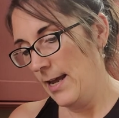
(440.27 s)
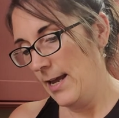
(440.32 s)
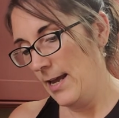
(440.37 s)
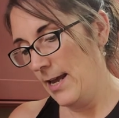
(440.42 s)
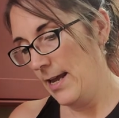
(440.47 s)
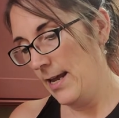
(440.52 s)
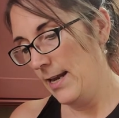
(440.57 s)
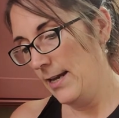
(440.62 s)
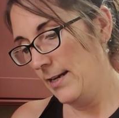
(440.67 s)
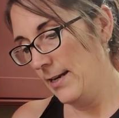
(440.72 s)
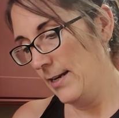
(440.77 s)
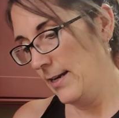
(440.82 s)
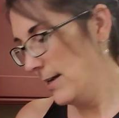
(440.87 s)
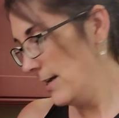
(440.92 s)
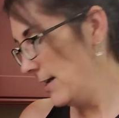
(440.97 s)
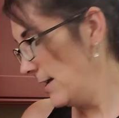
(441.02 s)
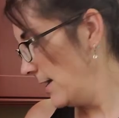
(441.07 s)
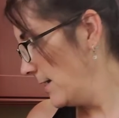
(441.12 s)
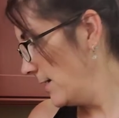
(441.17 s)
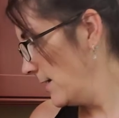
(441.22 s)
And
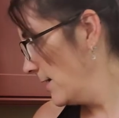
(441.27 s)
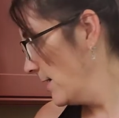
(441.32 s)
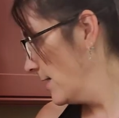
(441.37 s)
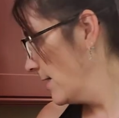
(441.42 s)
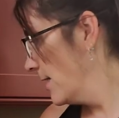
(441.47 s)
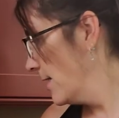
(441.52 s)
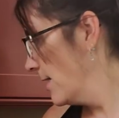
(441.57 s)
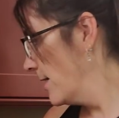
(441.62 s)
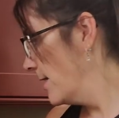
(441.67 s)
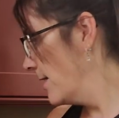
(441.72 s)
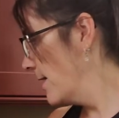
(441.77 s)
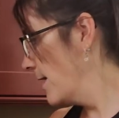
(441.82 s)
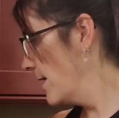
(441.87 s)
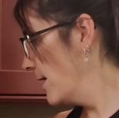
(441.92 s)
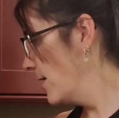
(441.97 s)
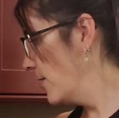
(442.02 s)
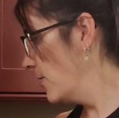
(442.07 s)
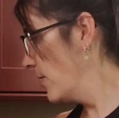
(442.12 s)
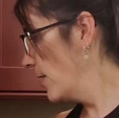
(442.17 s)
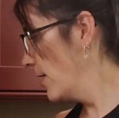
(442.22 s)

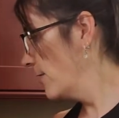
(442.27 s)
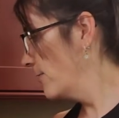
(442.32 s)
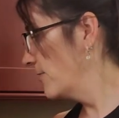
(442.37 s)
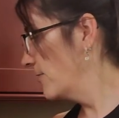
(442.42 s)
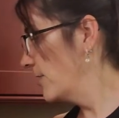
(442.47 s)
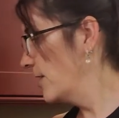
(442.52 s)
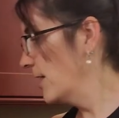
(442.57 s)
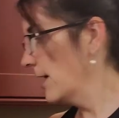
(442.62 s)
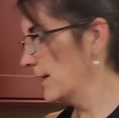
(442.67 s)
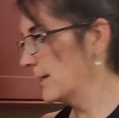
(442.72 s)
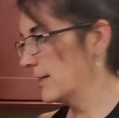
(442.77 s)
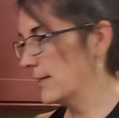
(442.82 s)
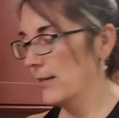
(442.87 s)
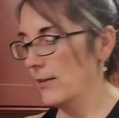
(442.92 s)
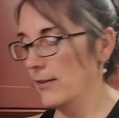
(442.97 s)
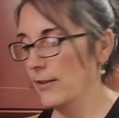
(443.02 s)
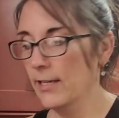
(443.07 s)
now I've got,